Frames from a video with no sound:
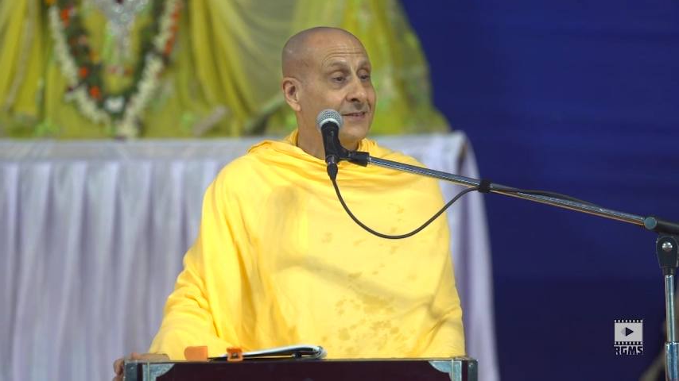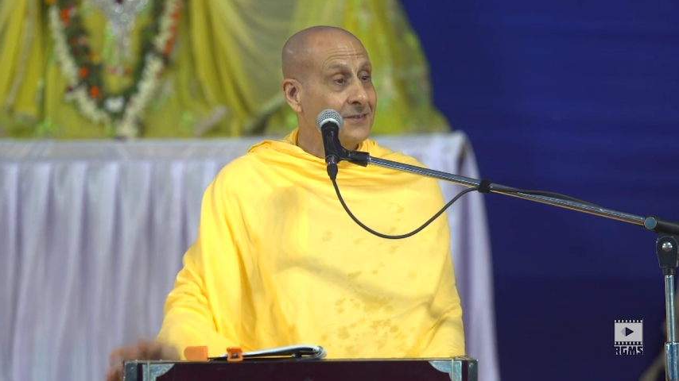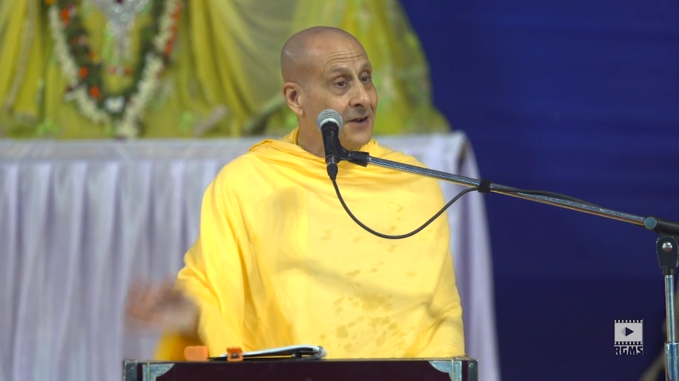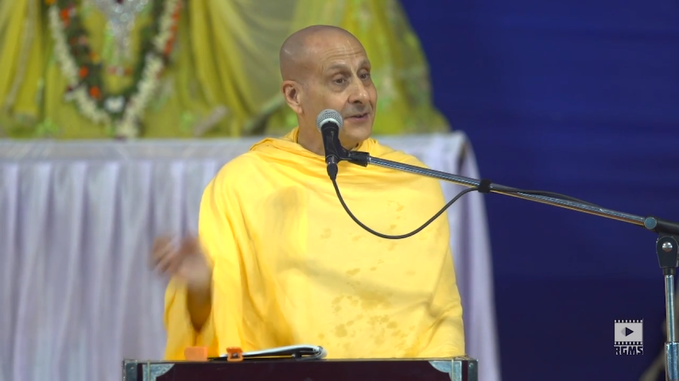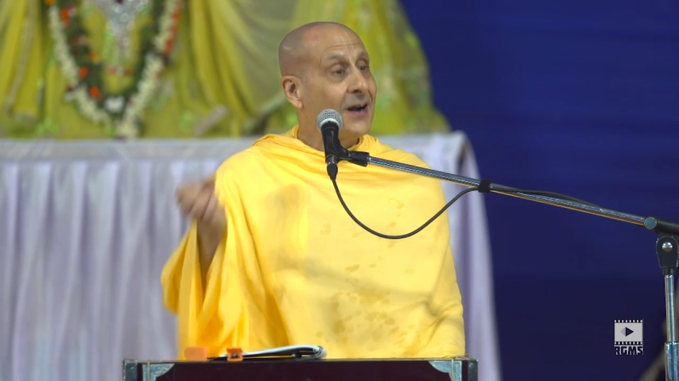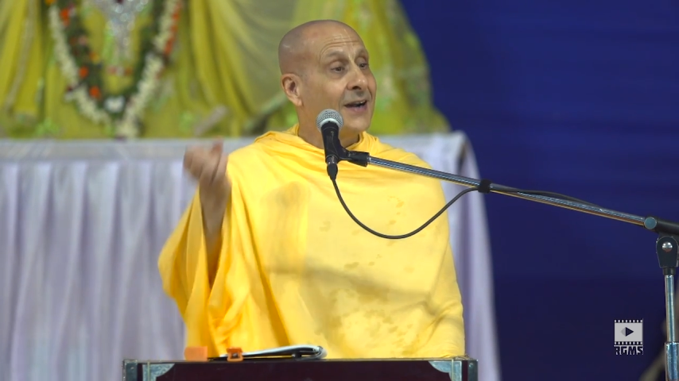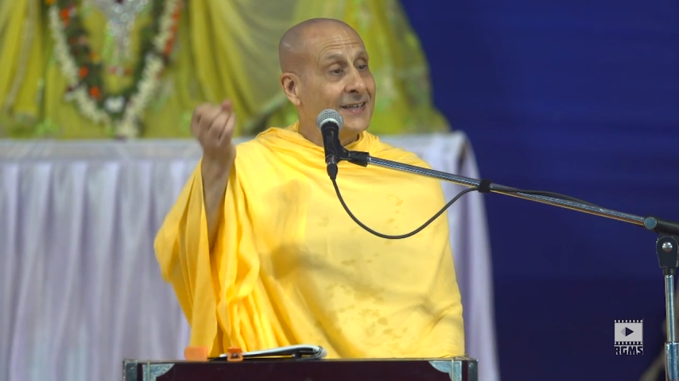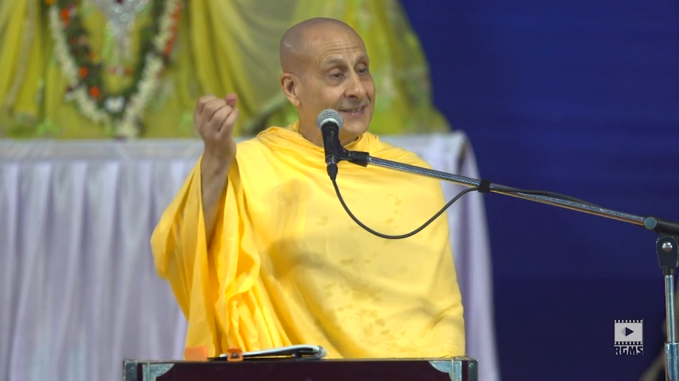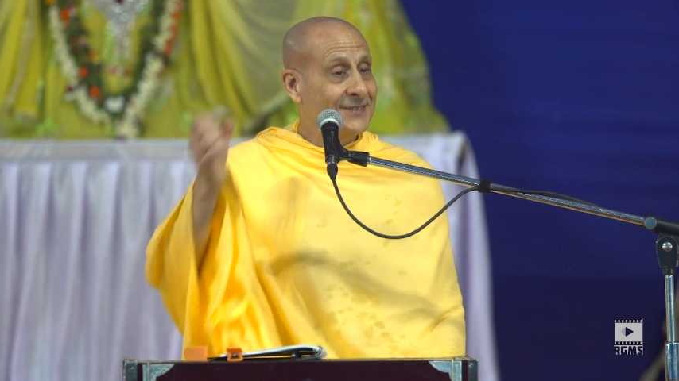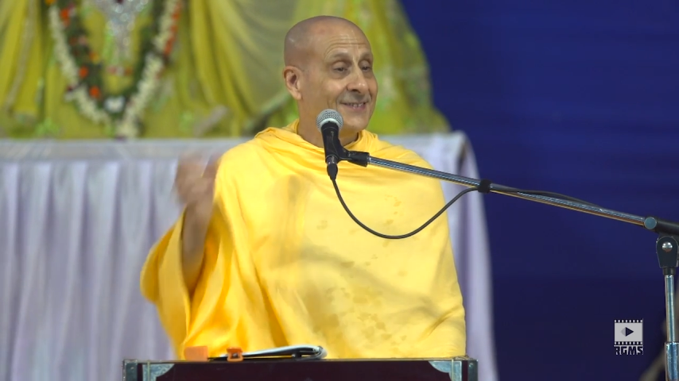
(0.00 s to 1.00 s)

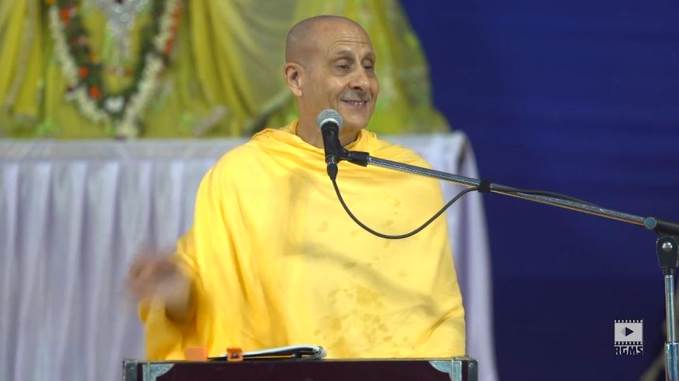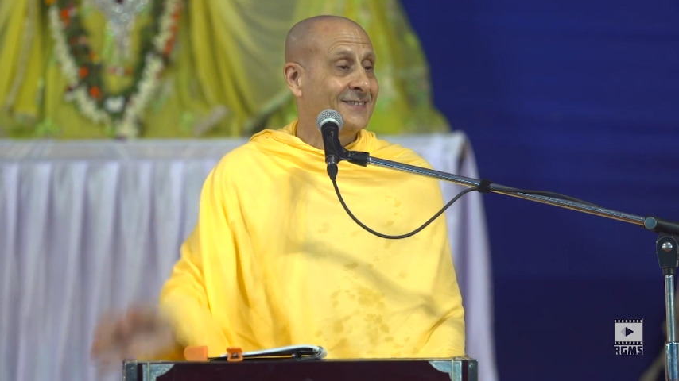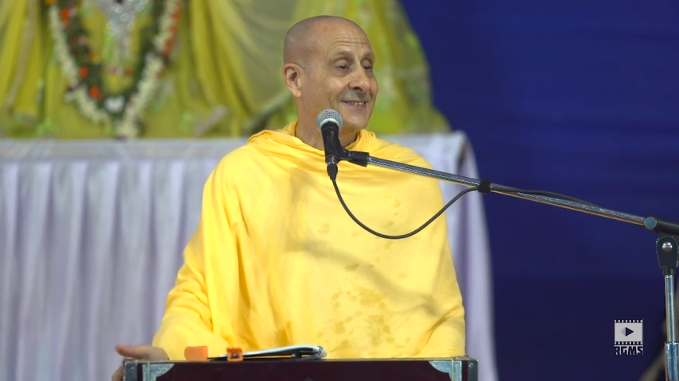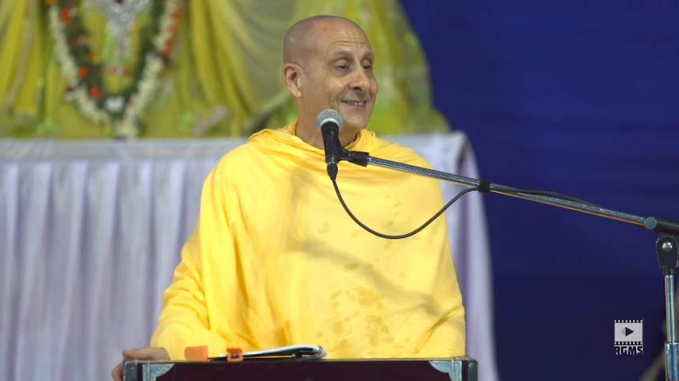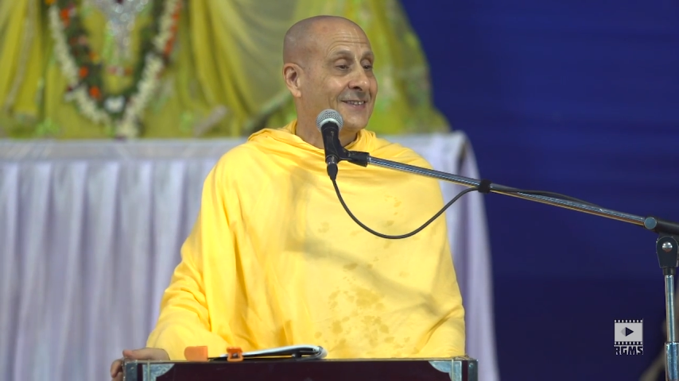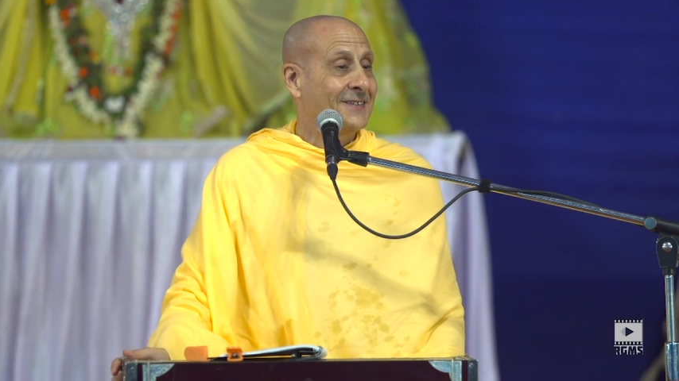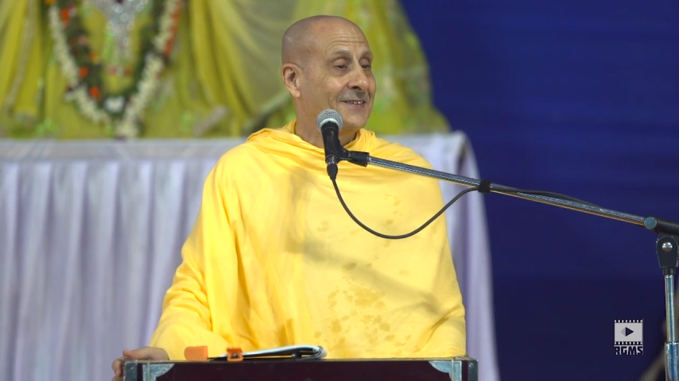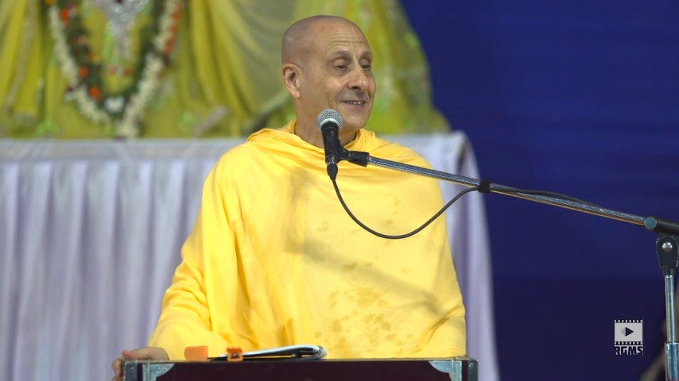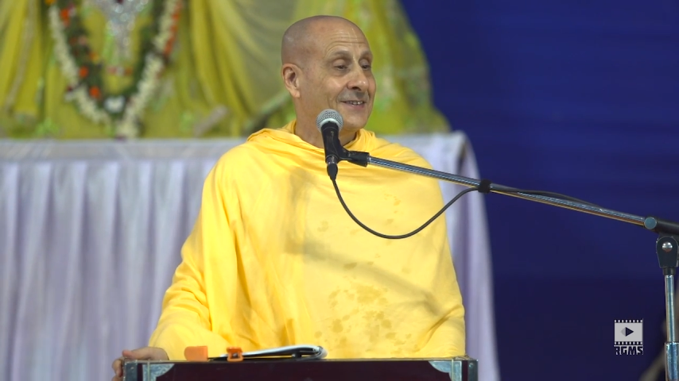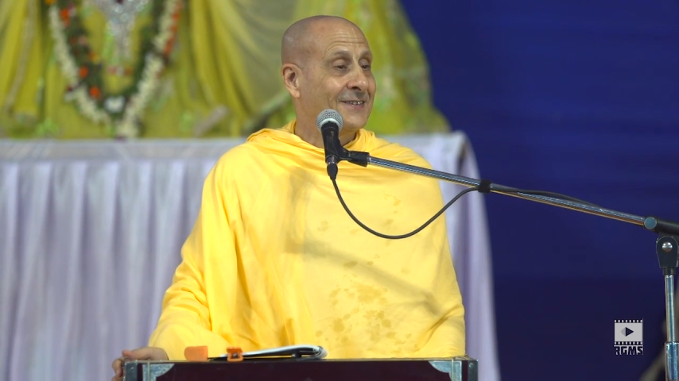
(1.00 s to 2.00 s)
Narayan,
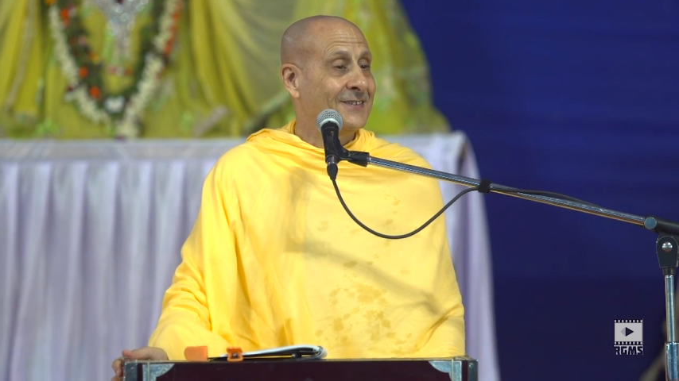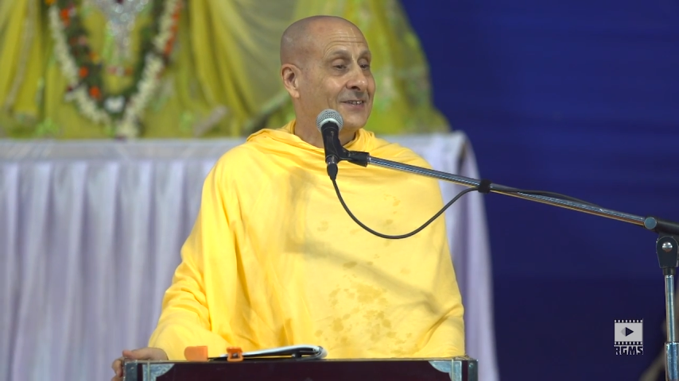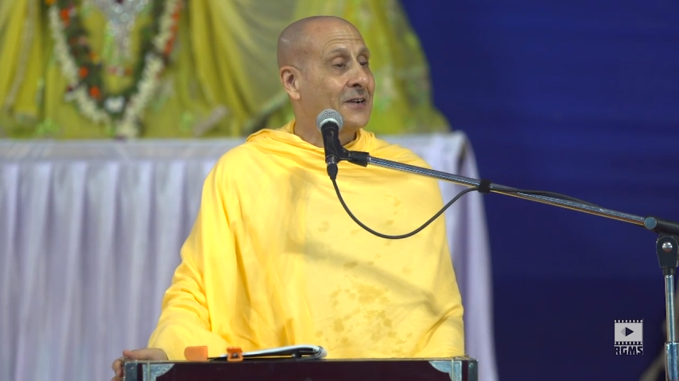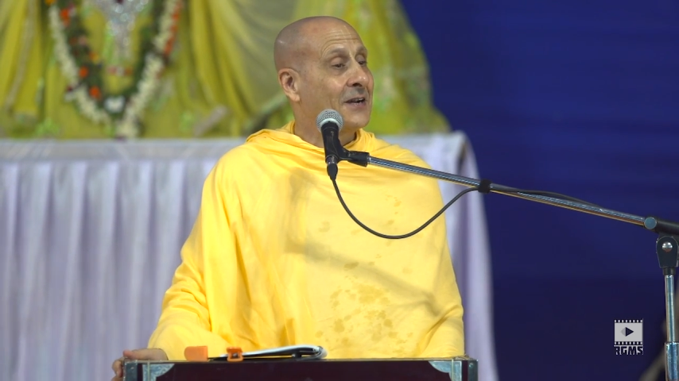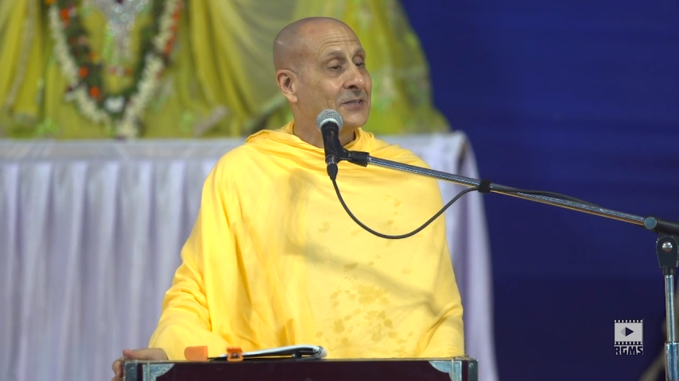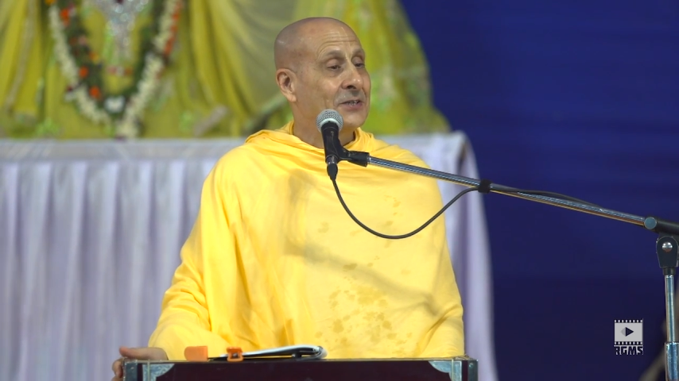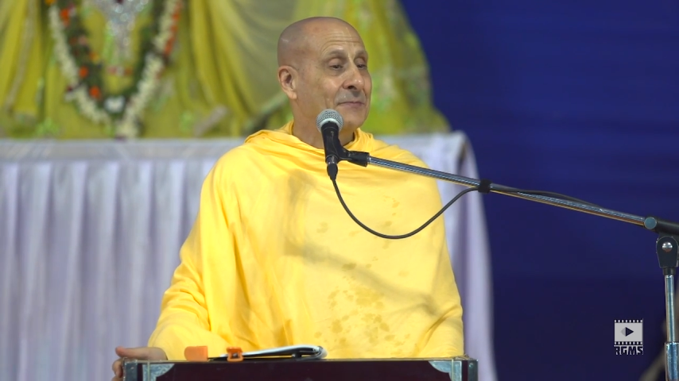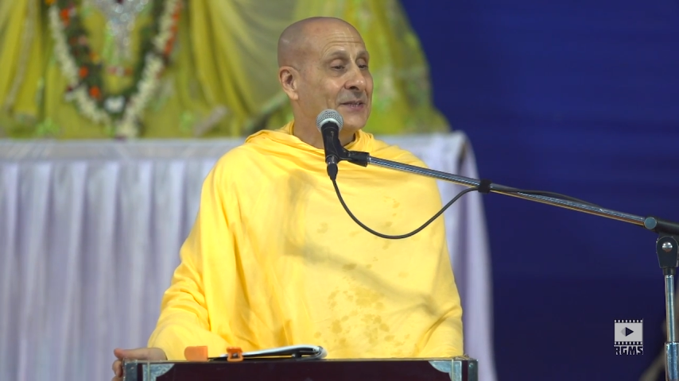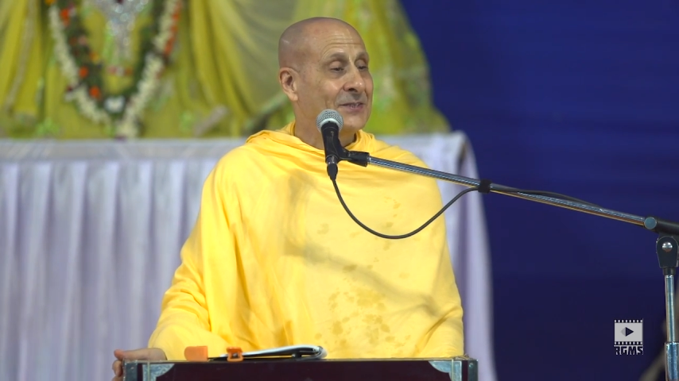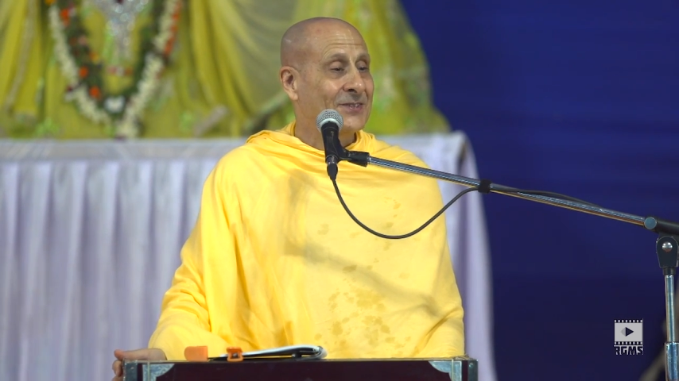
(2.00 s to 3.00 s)
to Kashi
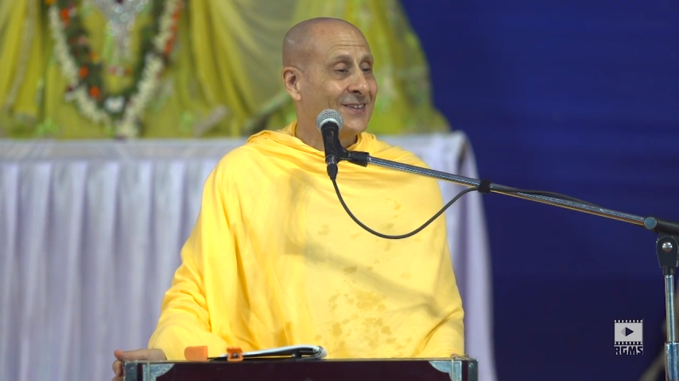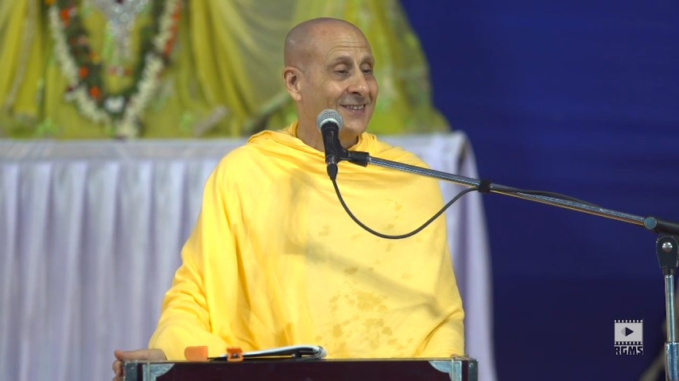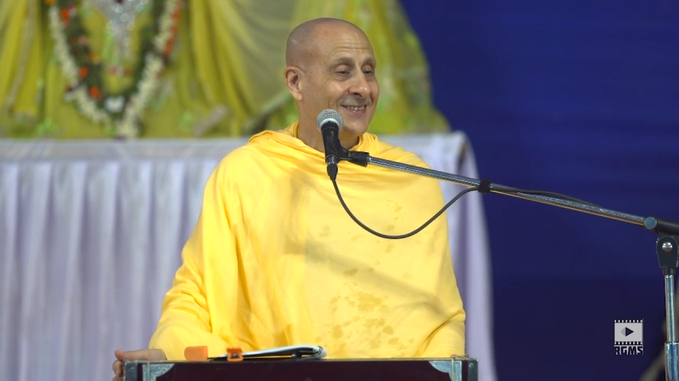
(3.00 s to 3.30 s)
Mishra.